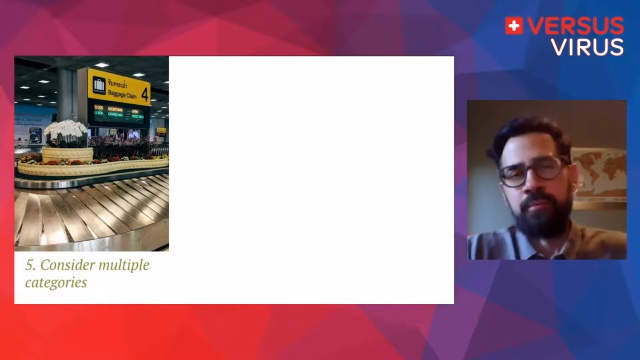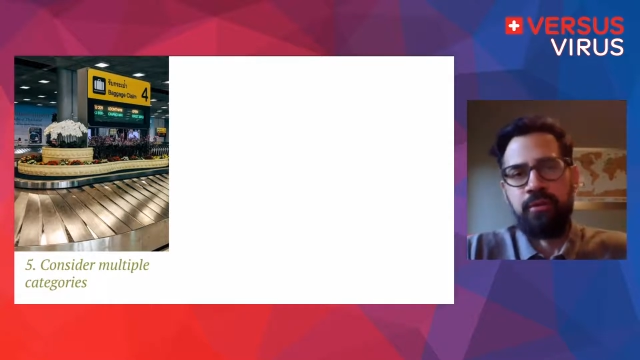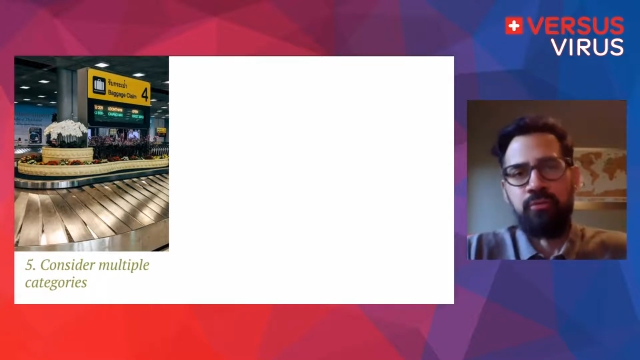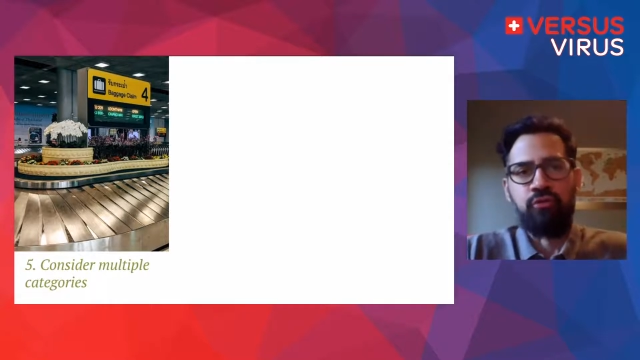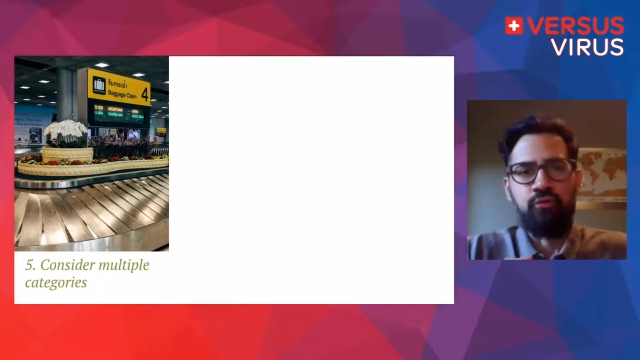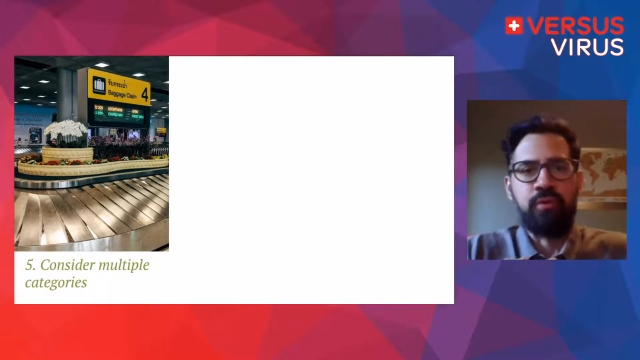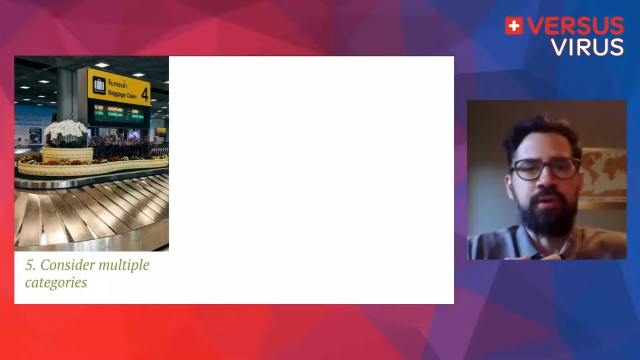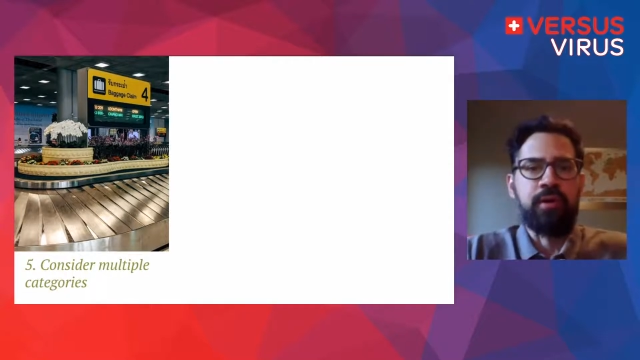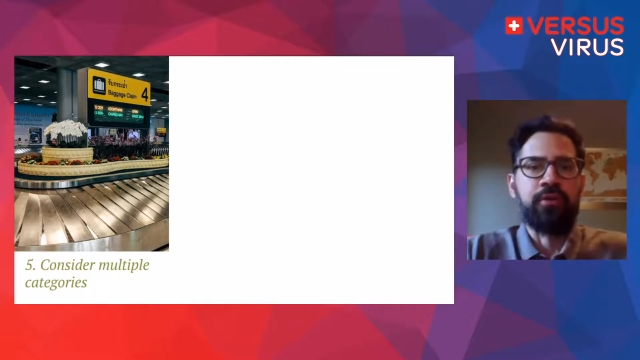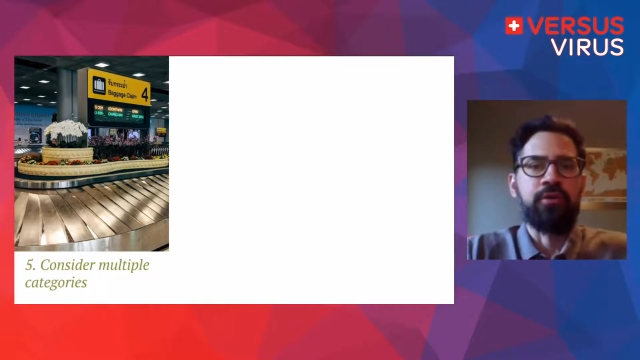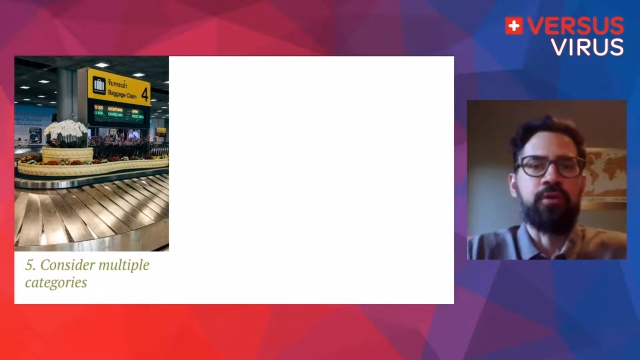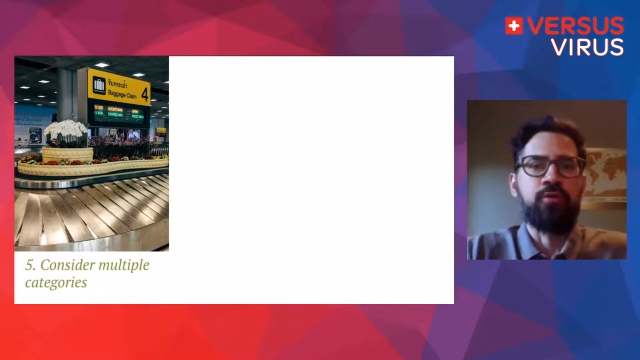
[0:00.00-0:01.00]
but there was one
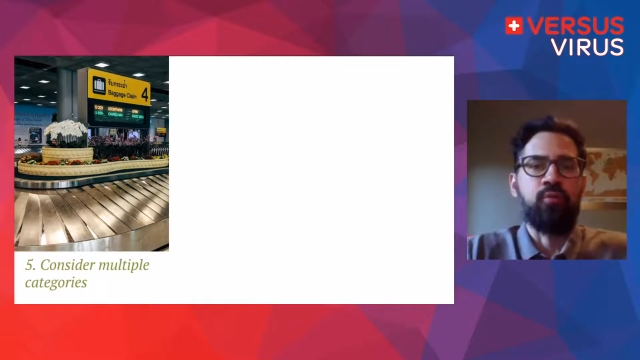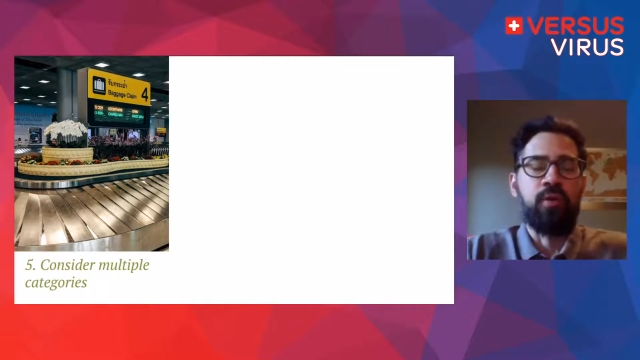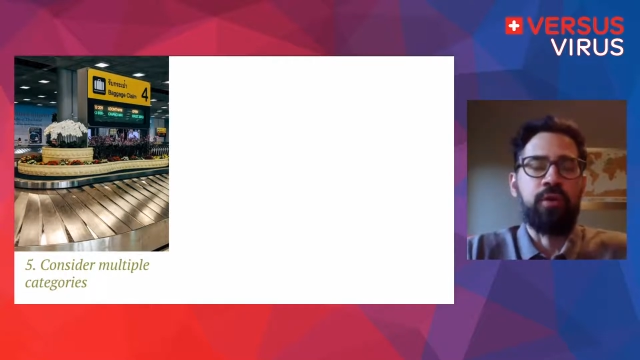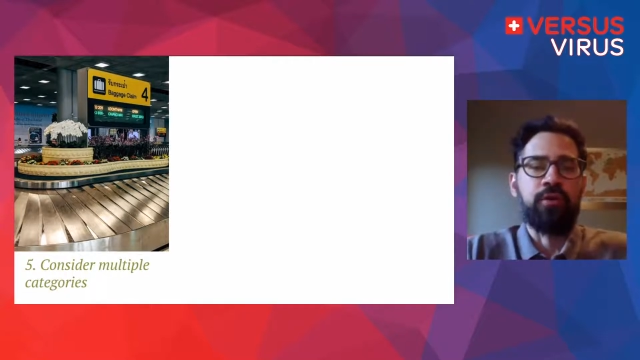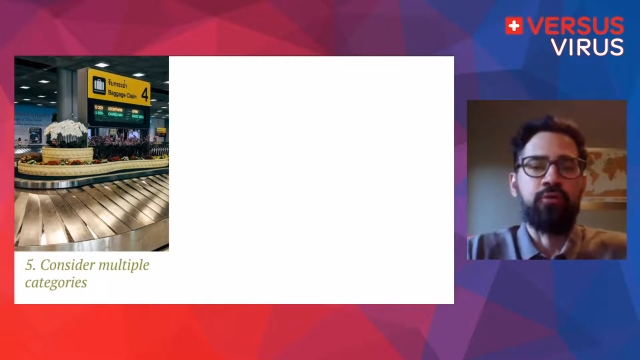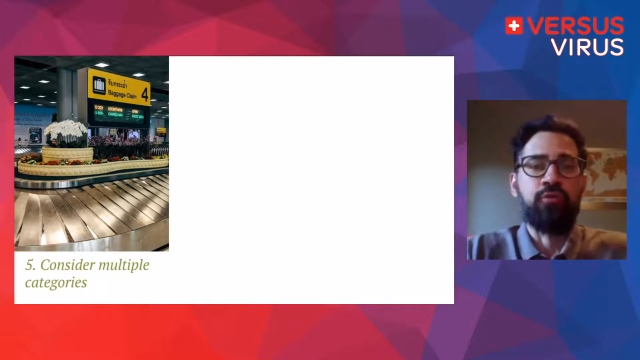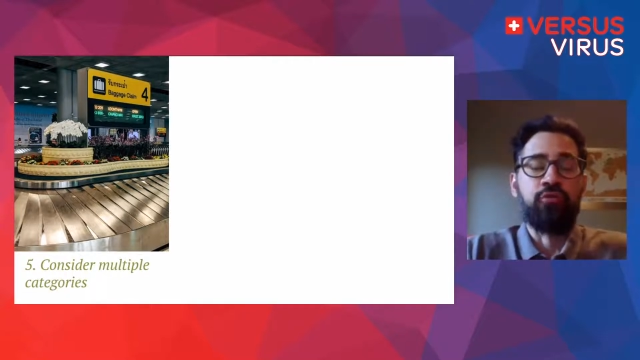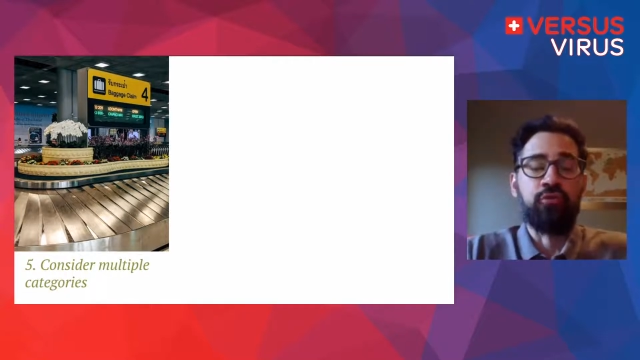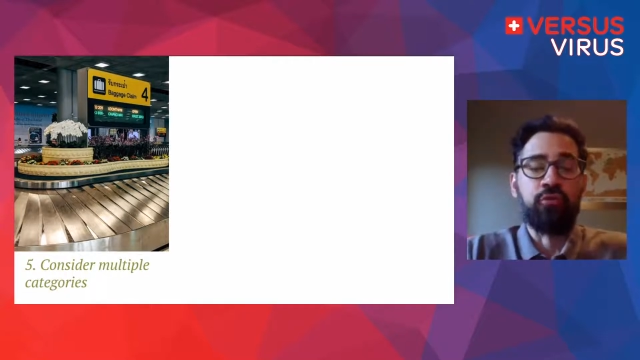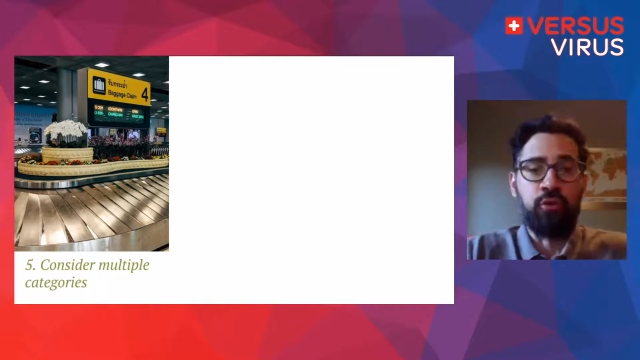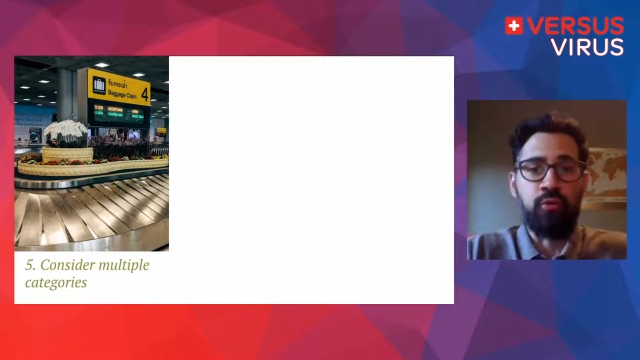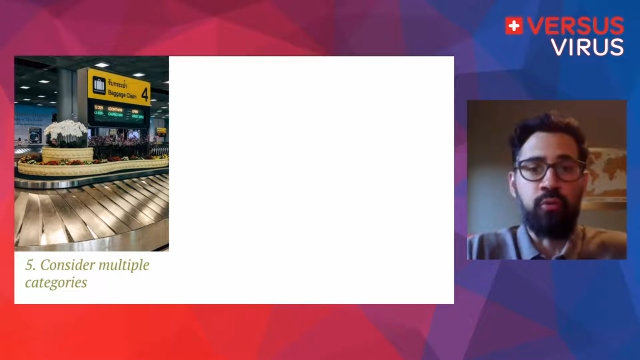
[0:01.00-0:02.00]
area where it was
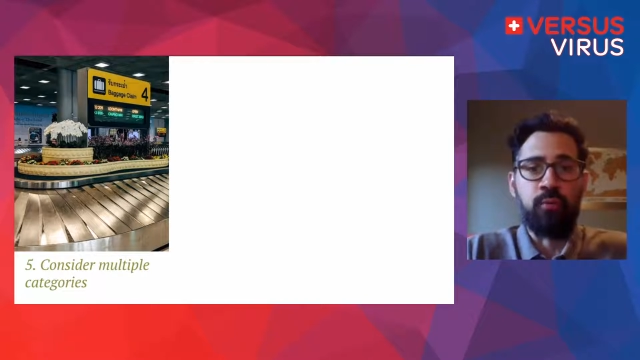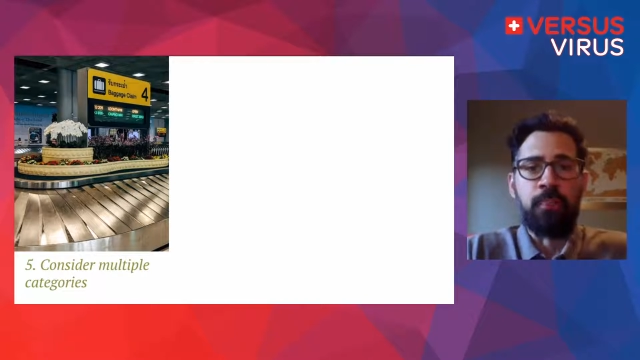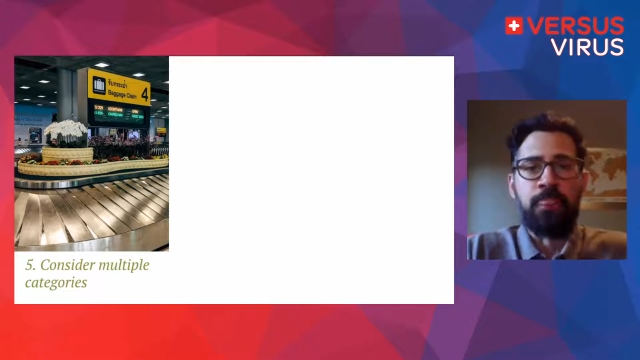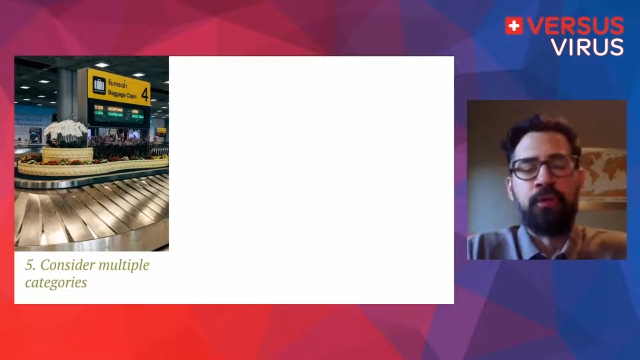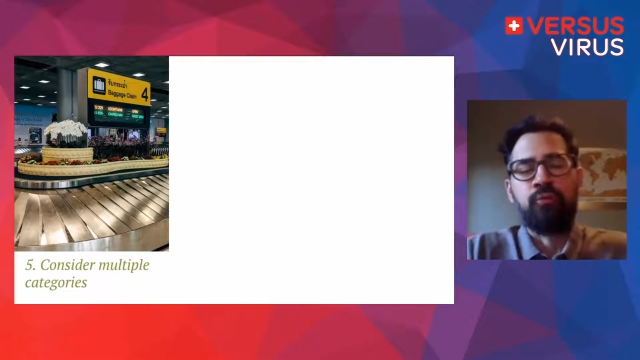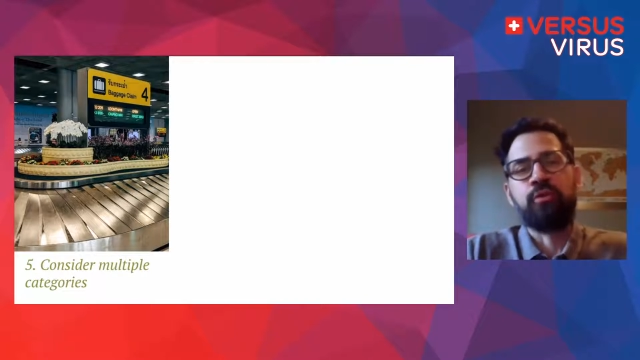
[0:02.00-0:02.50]
low,